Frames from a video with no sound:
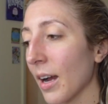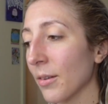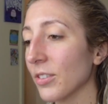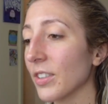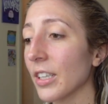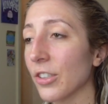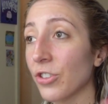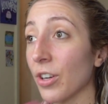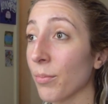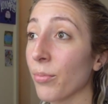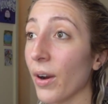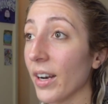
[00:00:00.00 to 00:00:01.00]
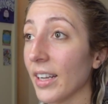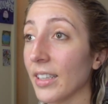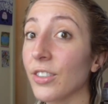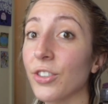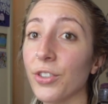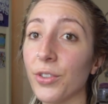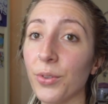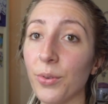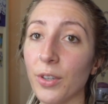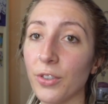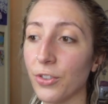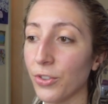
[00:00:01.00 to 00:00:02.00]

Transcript: I'm just gonna jump right into